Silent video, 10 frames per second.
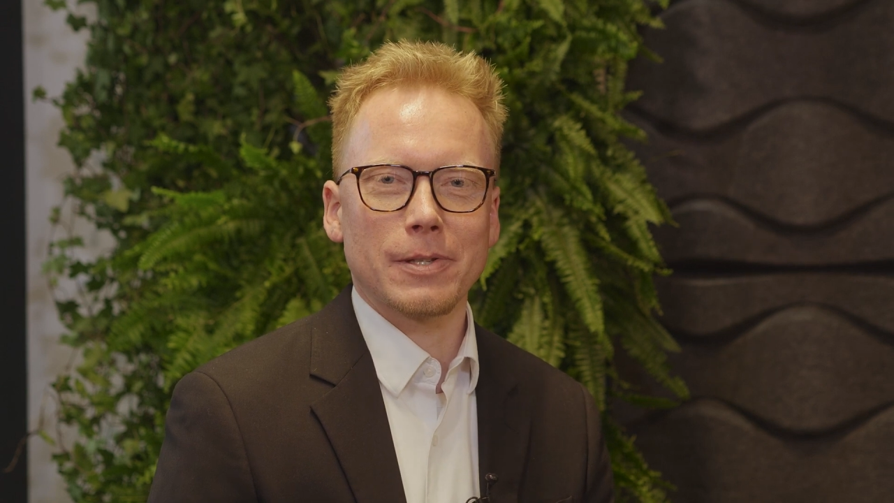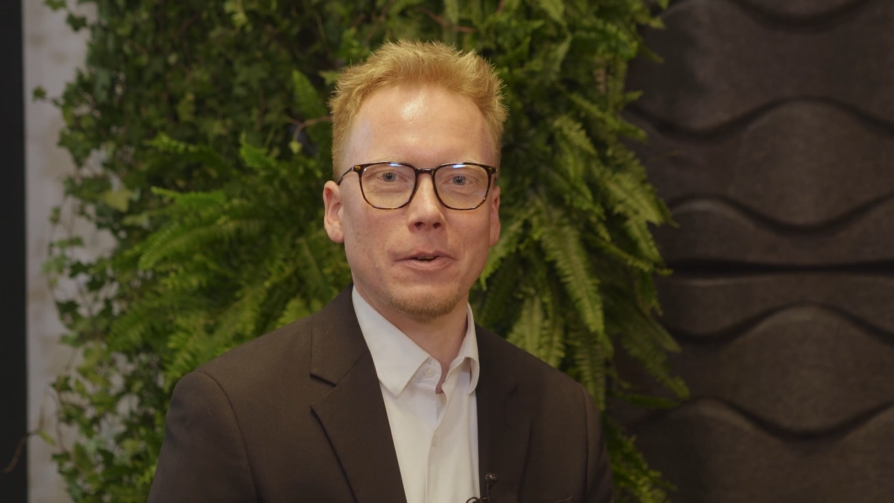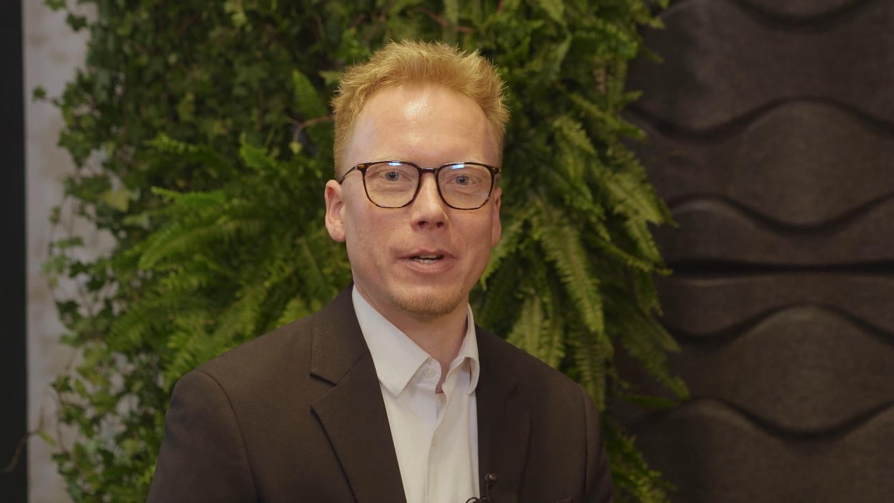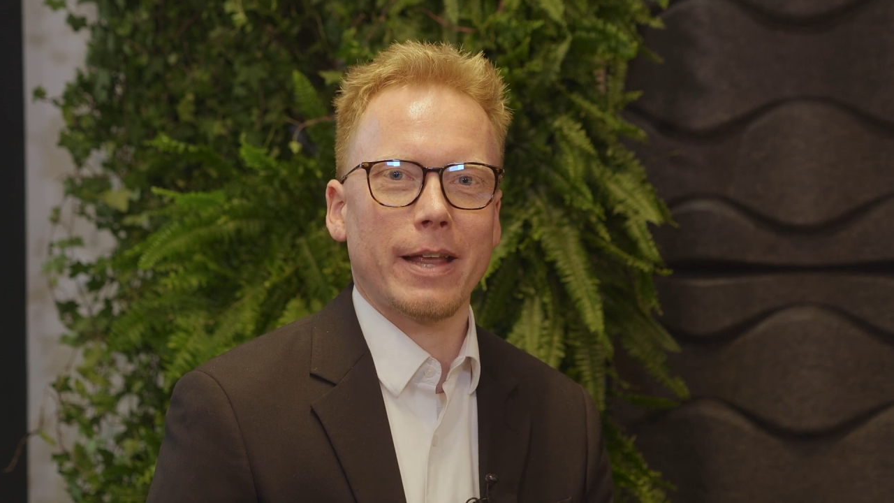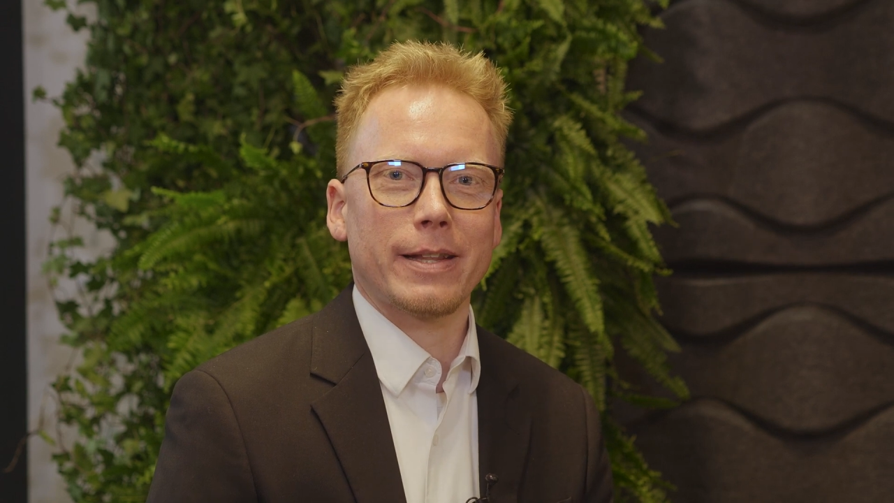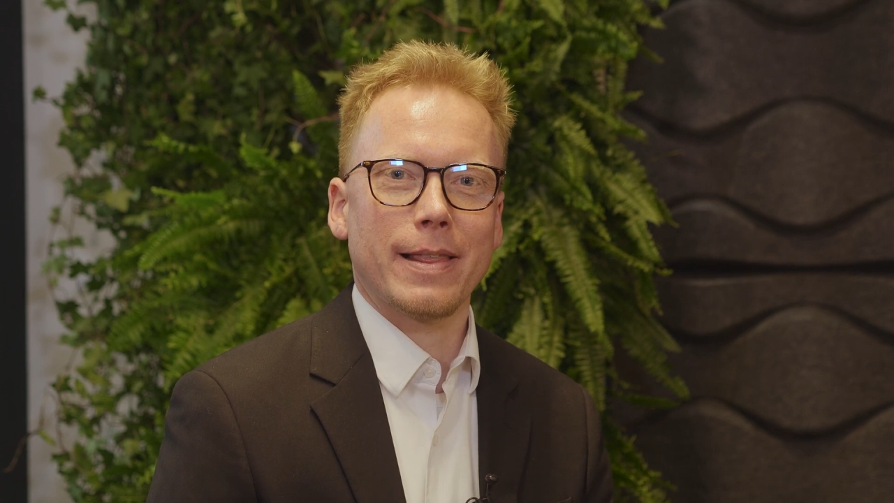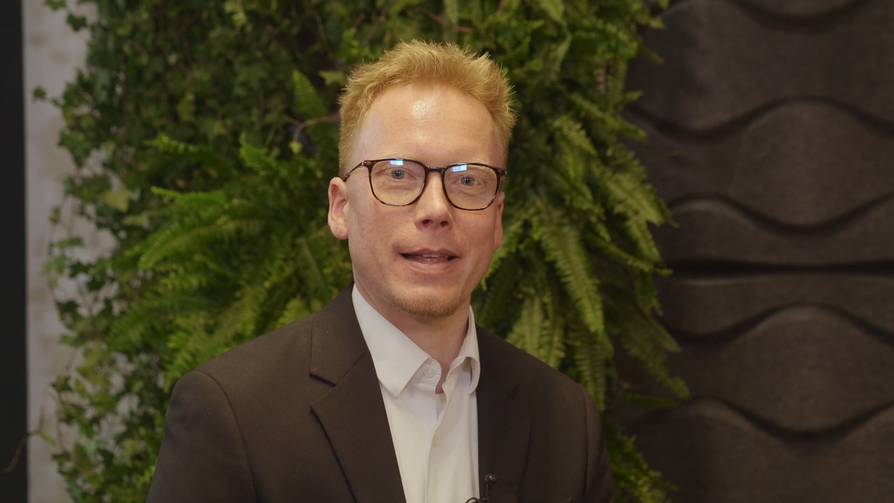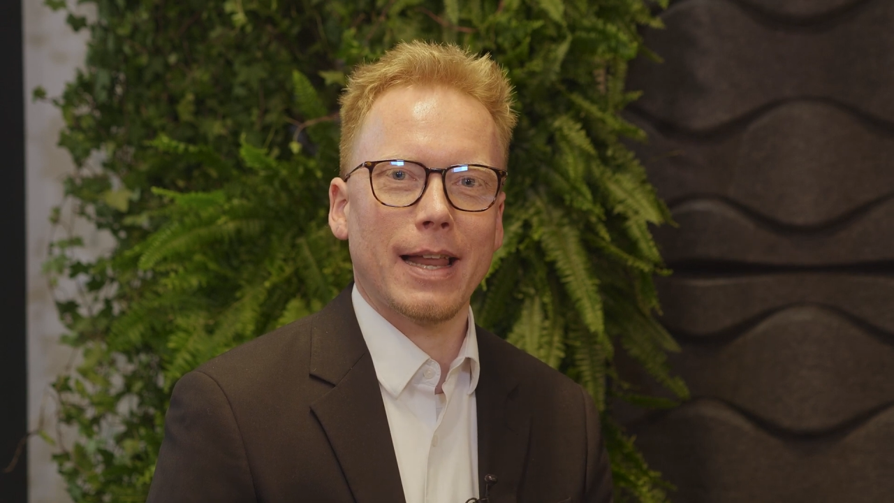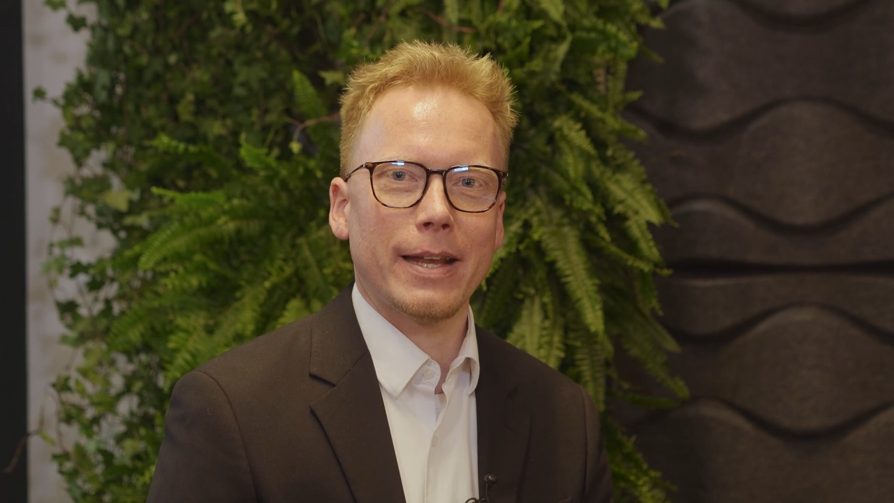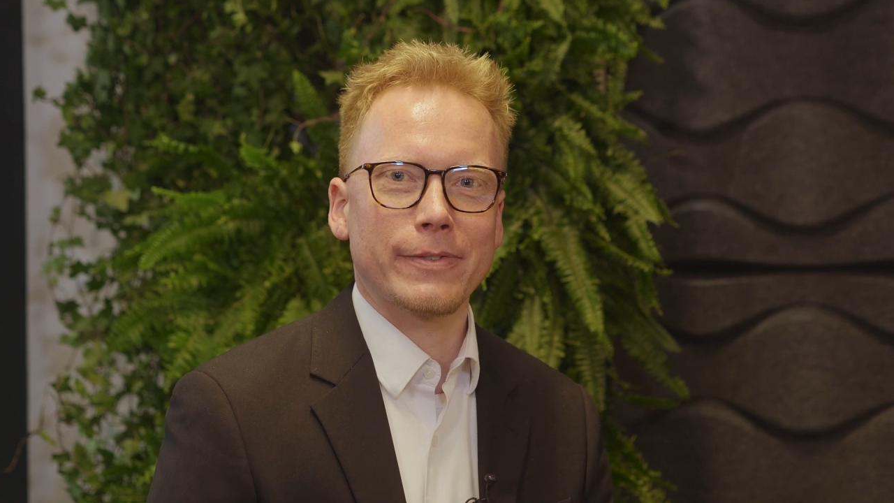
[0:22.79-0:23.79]
look at the
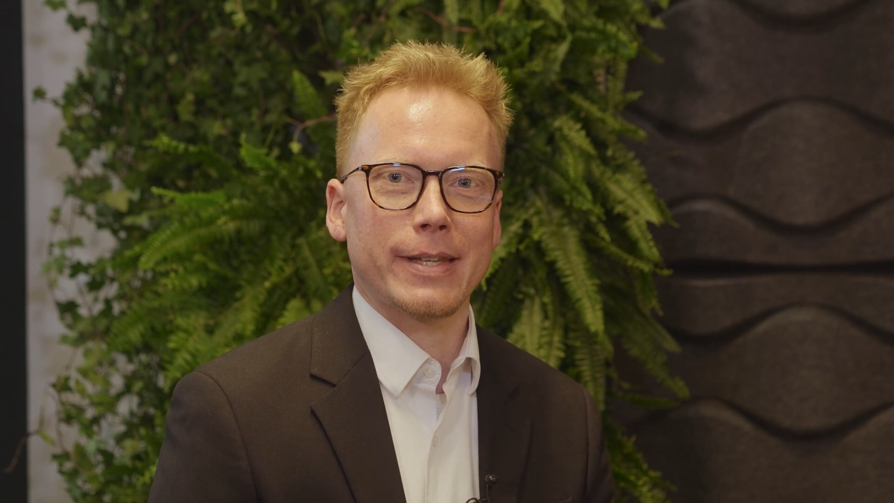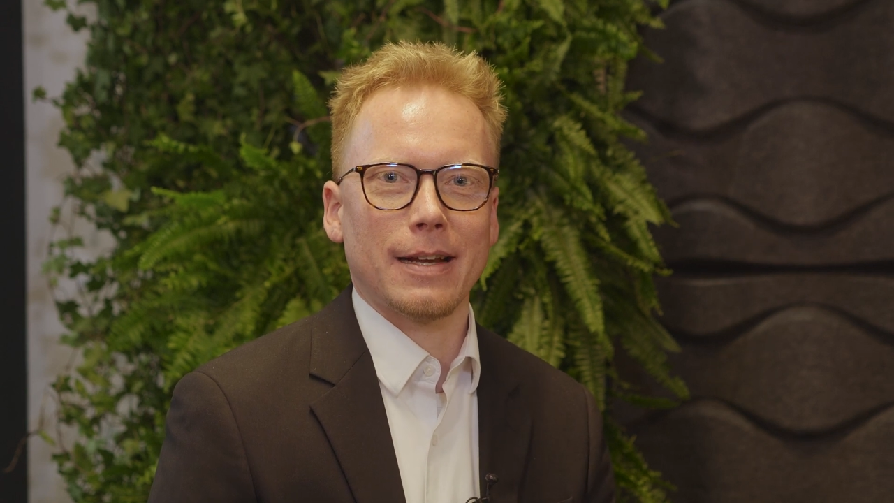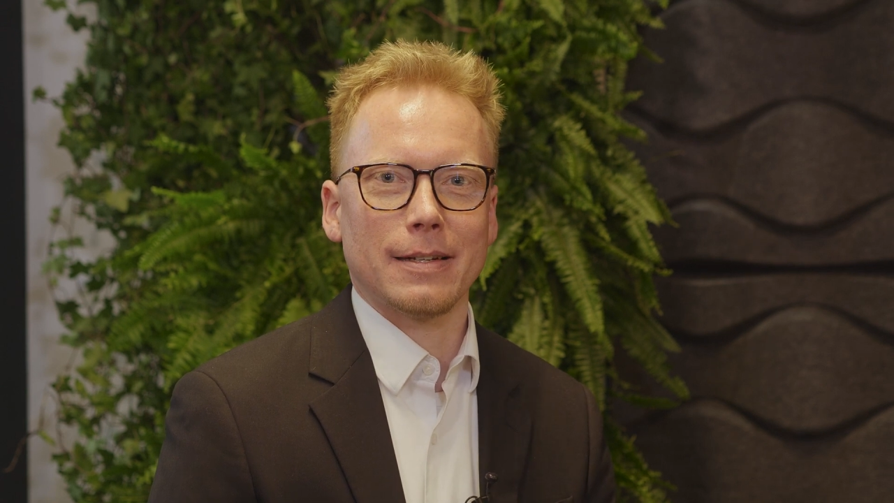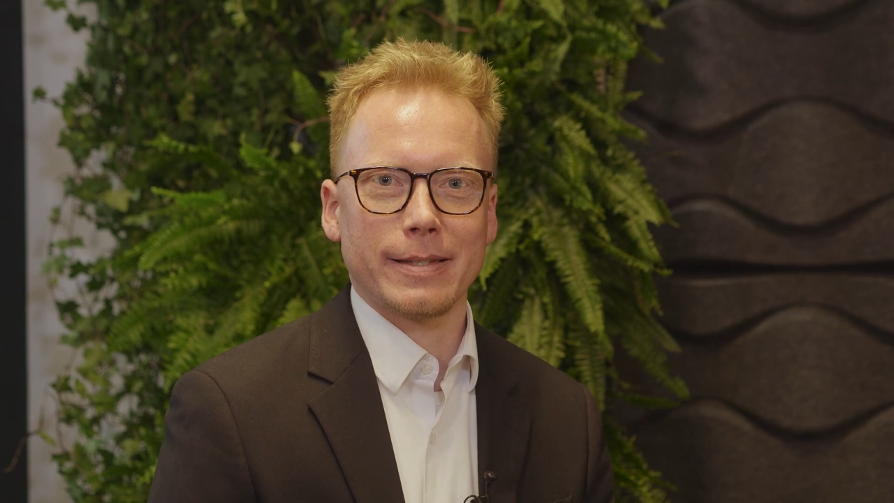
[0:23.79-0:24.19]
life cycle